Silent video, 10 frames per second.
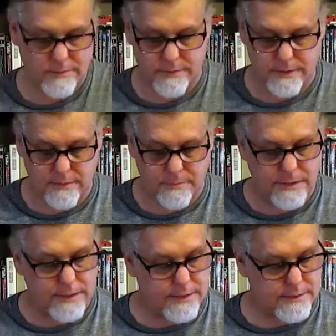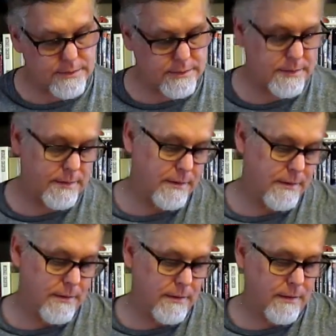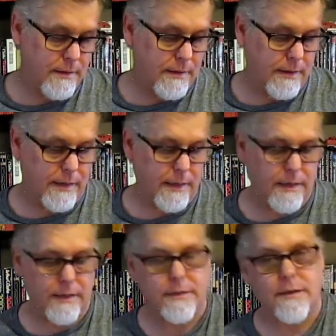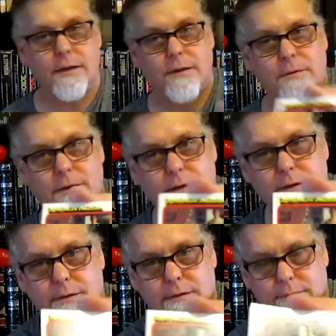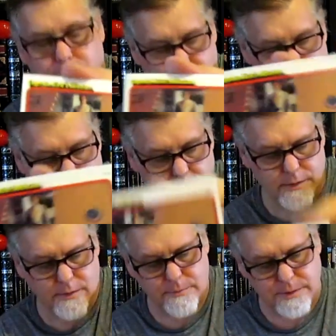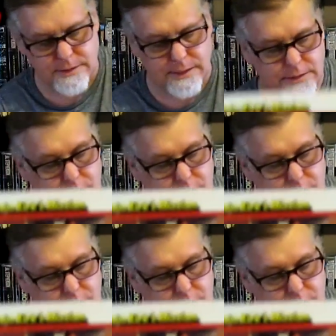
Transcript: with the Enterprise, and another one of, God, I hope this is not